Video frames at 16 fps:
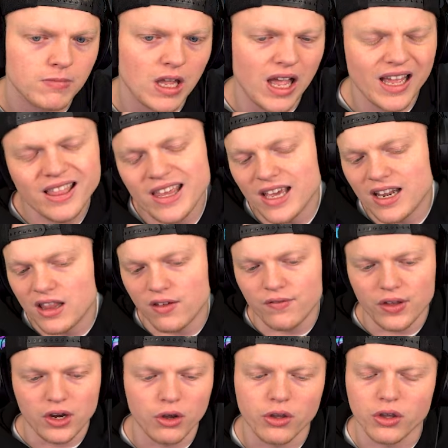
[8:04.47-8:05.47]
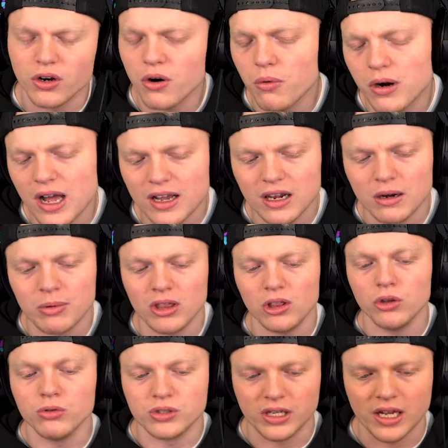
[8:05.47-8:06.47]
at the end of the video, you know, we're not going to be
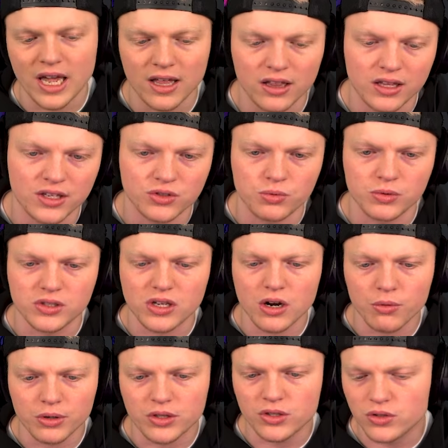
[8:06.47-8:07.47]
losing at least. We started with